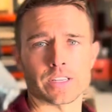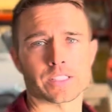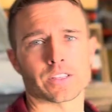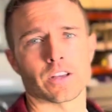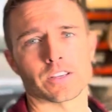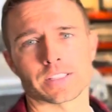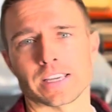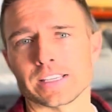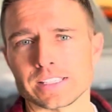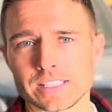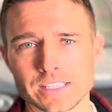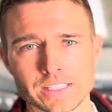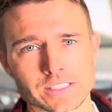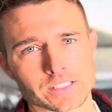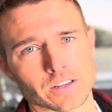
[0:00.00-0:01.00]
installs,
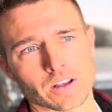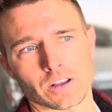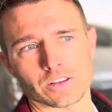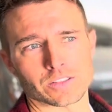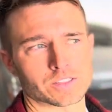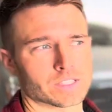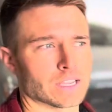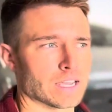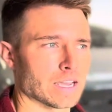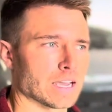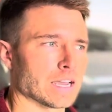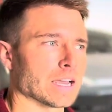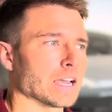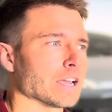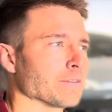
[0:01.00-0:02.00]
AC installs,
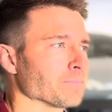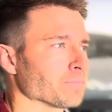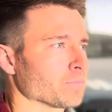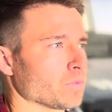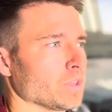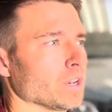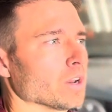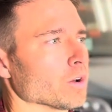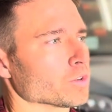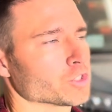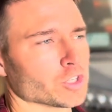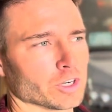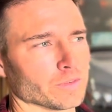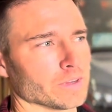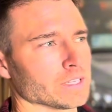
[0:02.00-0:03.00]

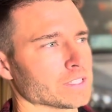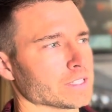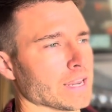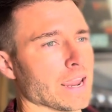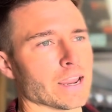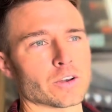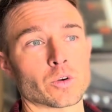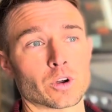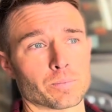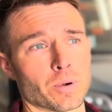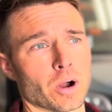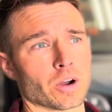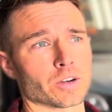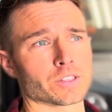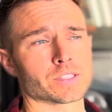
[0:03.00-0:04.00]
service and or
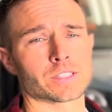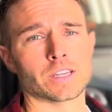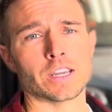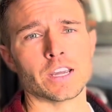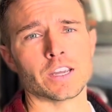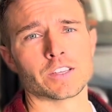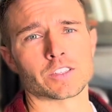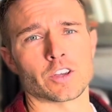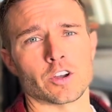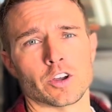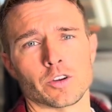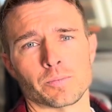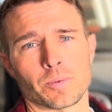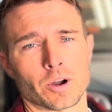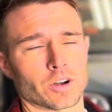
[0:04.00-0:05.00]
parts.
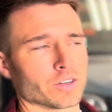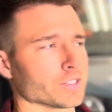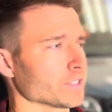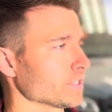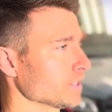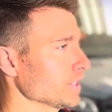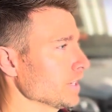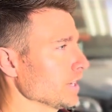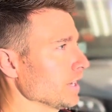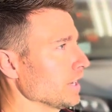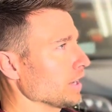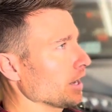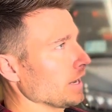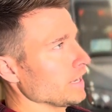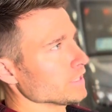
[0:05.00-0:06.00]
So parts
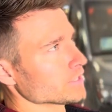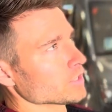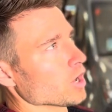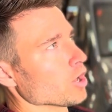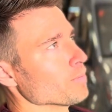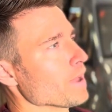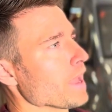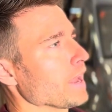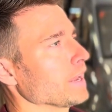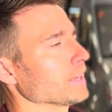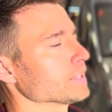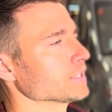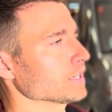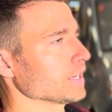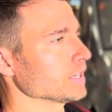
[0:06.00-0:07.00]
install bay
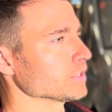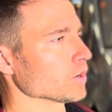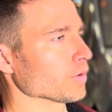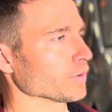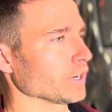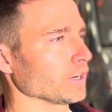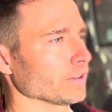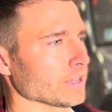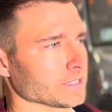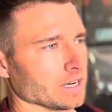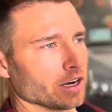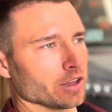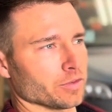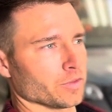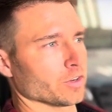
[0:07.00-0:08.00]
is over here. That's
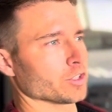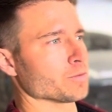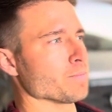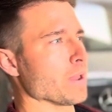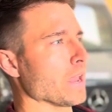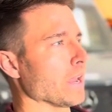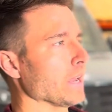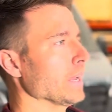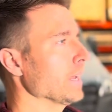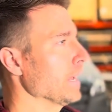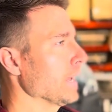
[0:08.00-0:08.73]
kind of the first bay